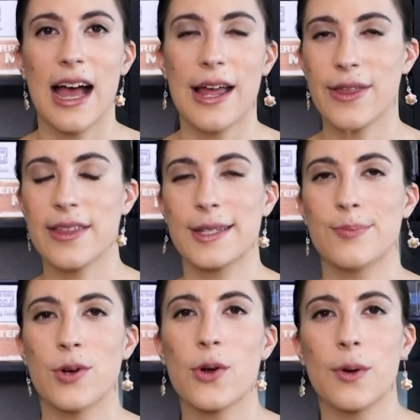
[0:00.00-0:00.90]
I think this
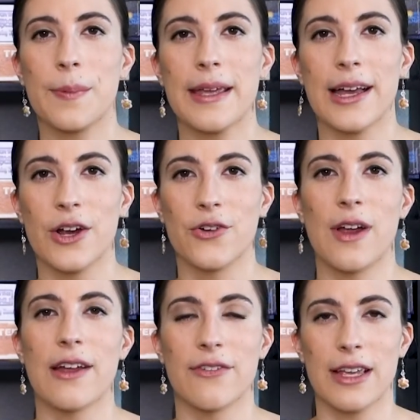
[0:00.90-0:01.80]
book would be a
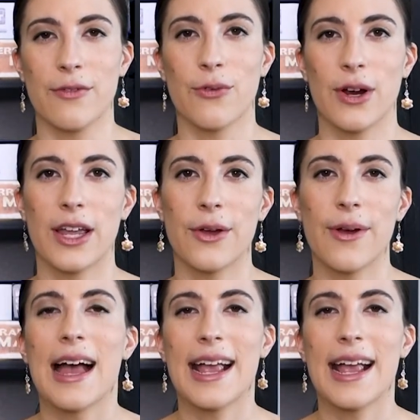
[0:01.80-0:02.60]
great read for you.